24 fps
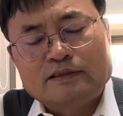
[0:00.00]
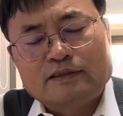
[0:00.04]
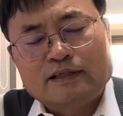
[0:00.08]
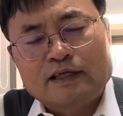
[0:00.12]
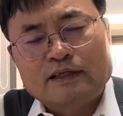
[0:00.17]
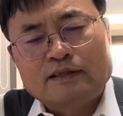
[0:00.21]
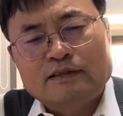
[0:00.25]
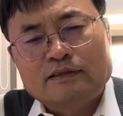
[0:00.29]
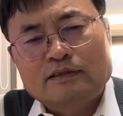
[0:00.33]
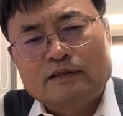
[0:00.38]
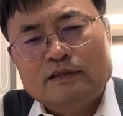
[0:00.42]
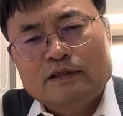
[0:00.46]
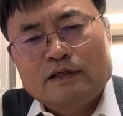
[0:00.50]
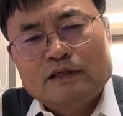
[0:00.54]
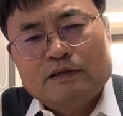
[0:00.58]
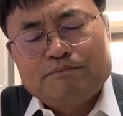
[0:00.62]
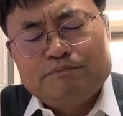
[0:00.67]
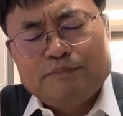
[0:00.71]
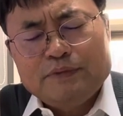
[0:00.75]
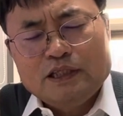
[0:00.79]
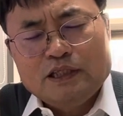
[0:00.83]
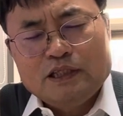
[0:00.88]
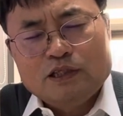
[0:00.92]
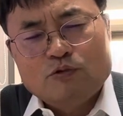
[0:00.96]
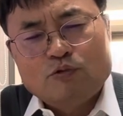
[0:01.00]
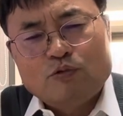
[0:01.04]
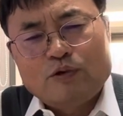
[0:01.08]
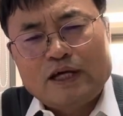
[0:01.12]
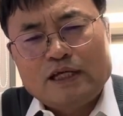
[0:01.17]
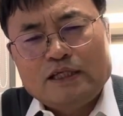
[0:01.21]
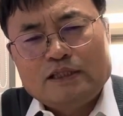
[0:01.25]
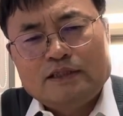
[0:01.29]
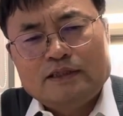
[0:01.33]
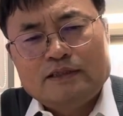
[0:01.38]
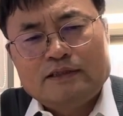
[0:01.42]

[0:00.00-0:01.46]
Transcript: Then minimum wage